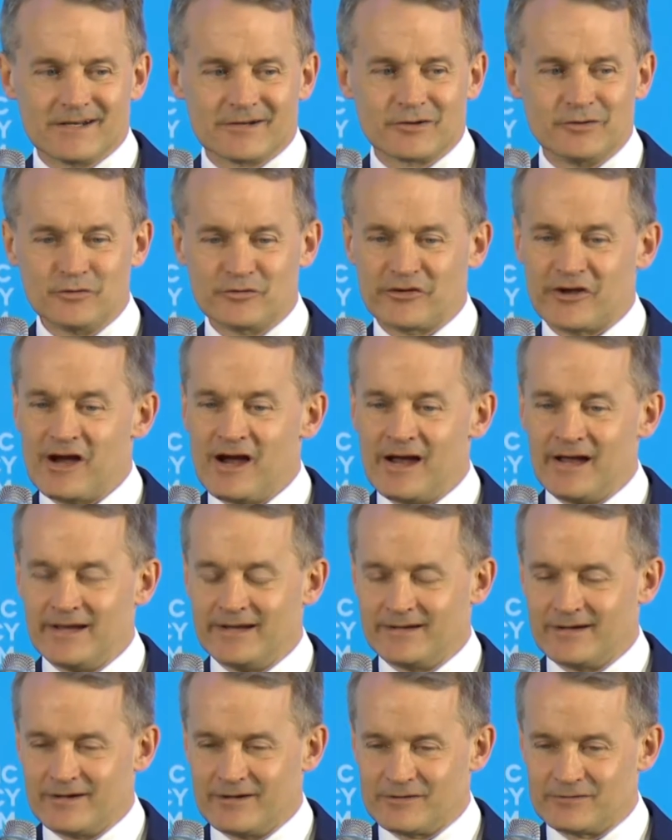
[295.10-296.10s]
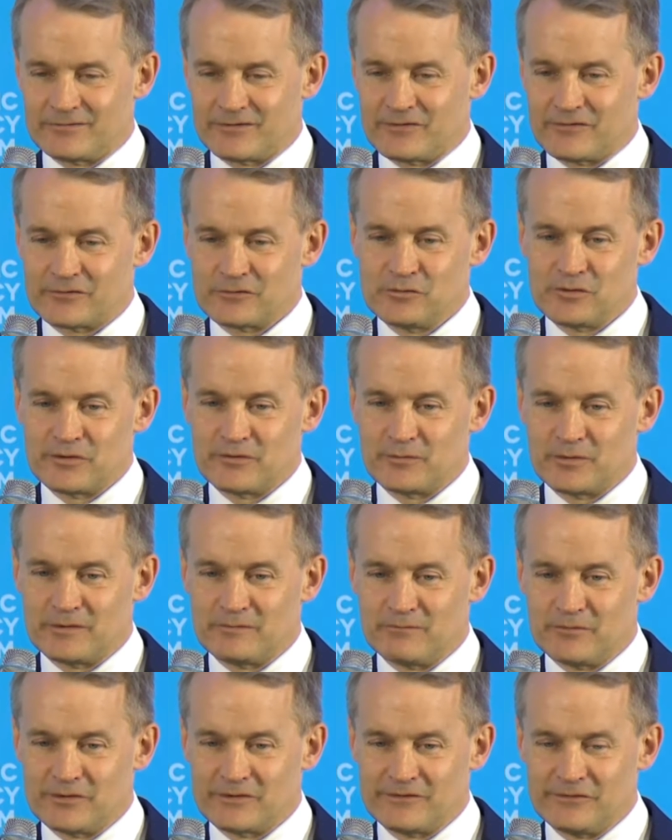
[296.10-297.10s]
Goose High, or the school that we
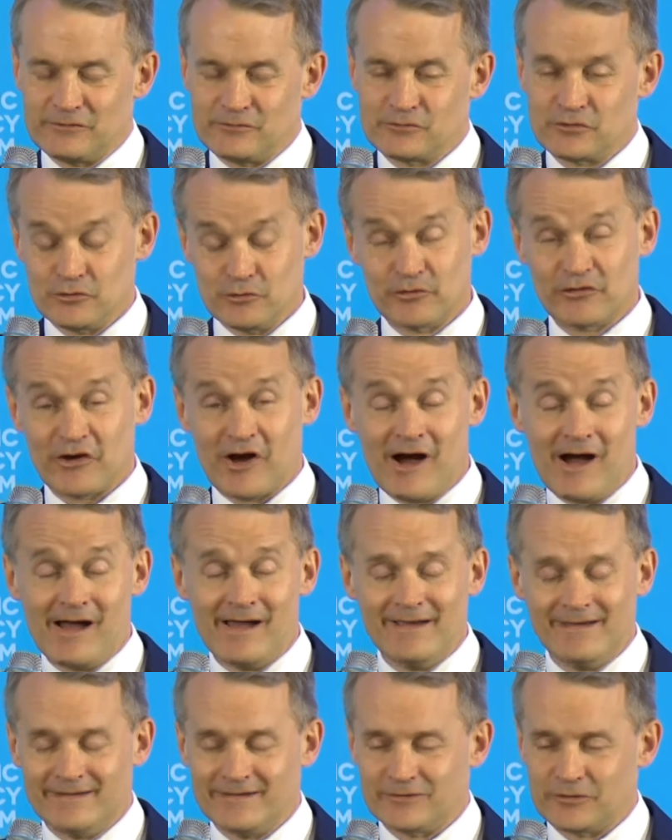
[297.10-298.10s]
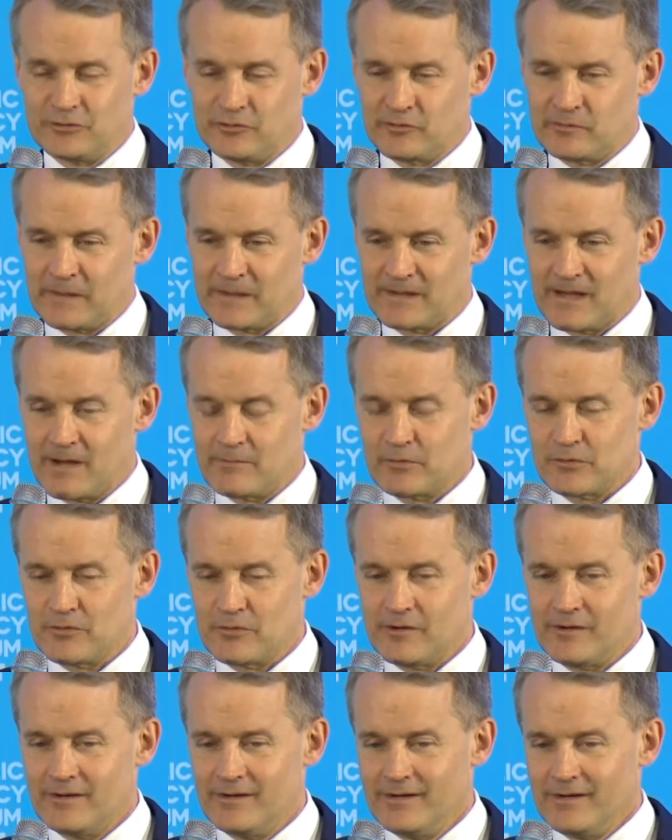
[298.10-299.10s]
went to, Goose High in Goose Bay,
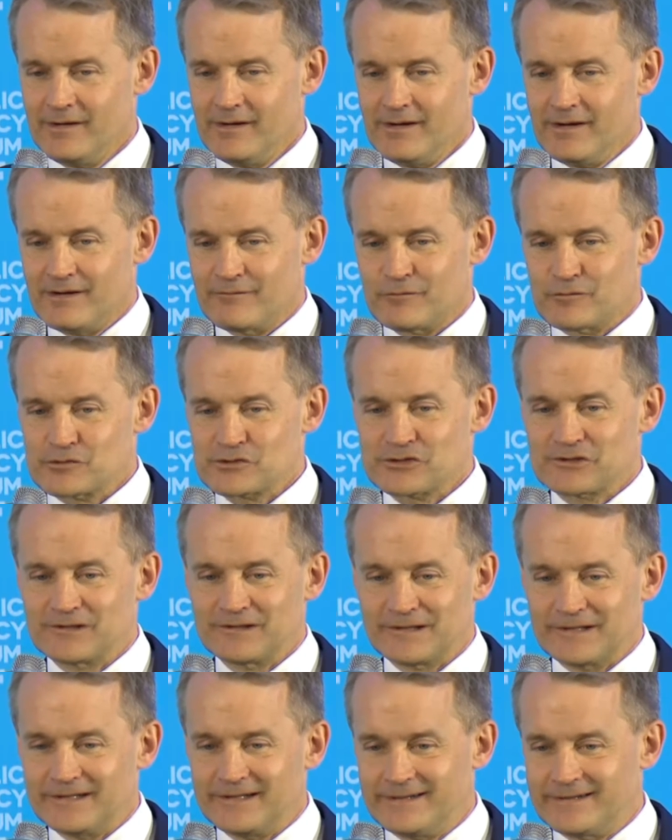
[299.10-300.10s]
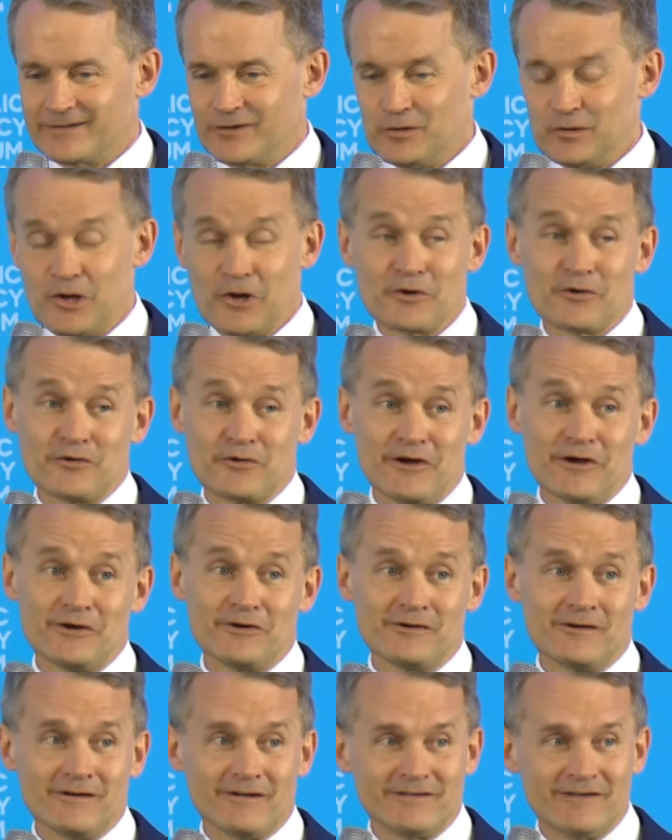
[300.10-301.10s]
Labrador. Unfortunately, no longer
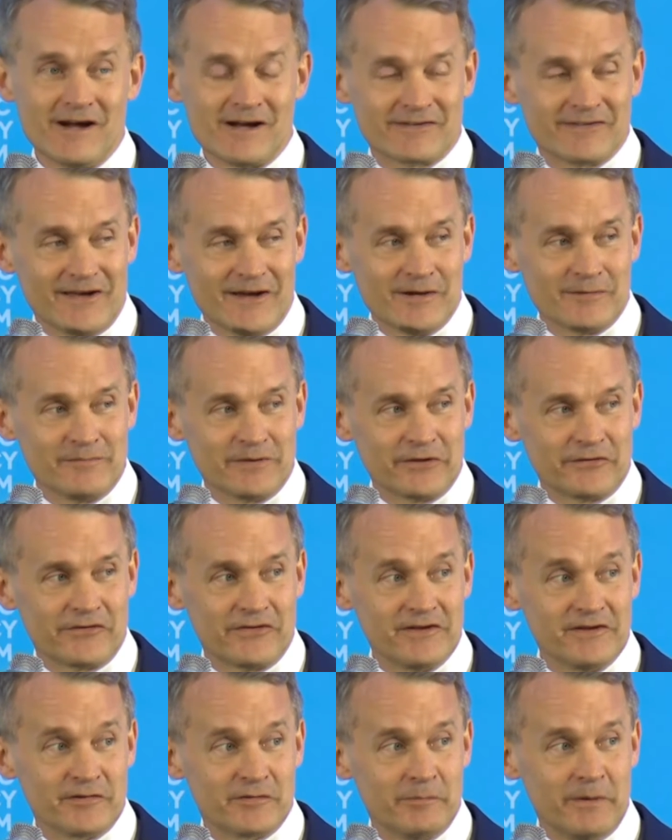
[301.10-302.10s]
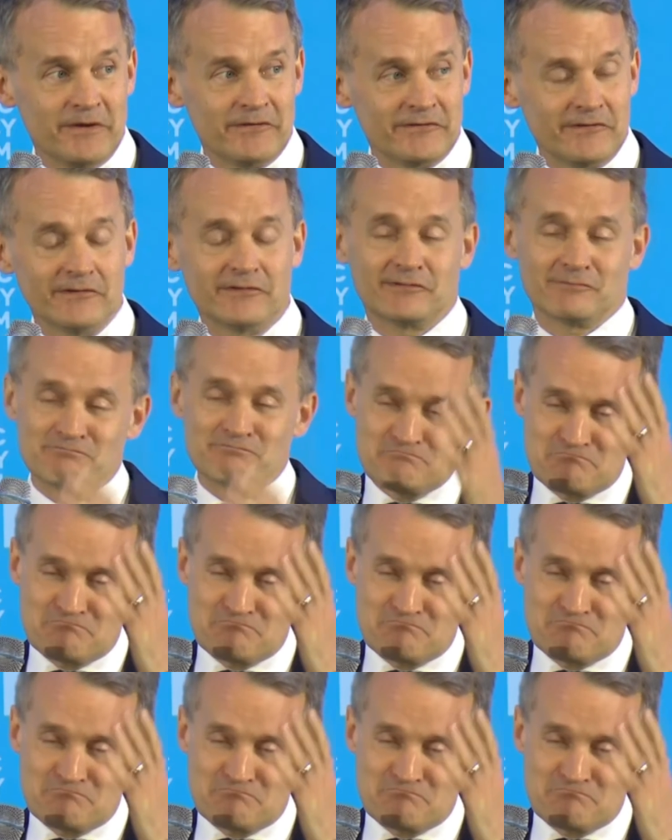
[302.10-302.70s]
there, or knocked down because of the asbestos.